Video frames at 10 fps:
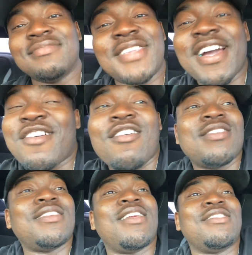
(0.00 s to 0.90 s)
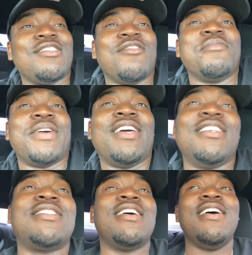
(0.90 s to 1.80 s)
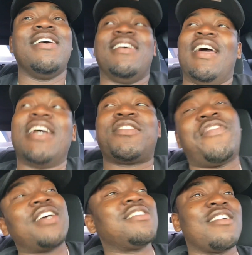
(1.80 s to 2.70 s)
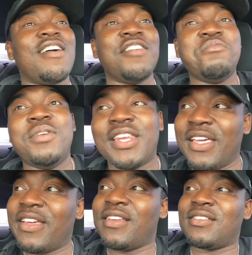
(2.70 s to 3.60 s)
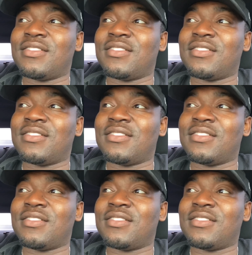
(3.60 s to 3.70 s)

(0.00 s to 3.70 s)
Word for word: That car is not a joke, man. This, that's the fastest car I've ever been in.